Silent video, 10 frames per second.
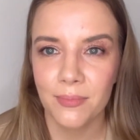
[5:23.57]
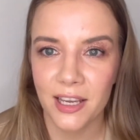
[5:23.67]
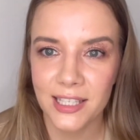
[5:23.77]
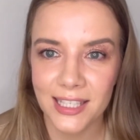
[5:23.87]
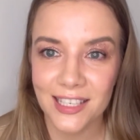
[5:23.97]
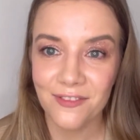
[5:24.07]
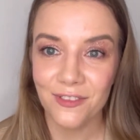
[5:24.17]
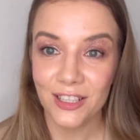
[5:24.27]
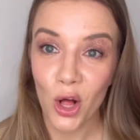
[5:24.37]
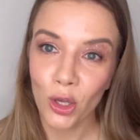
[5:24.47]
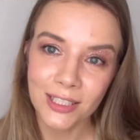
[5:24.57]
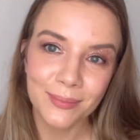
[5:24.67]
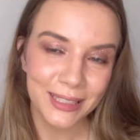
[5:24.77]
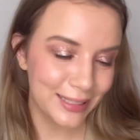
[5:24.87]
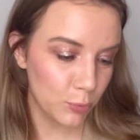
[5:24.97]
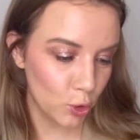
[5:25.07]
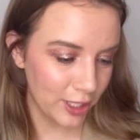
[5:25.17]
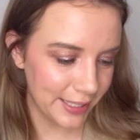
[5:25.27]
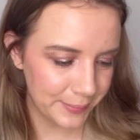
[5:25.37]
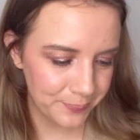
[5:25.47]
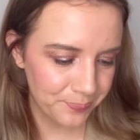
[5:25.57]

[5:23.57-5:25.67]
my skin feel awesome in the morning.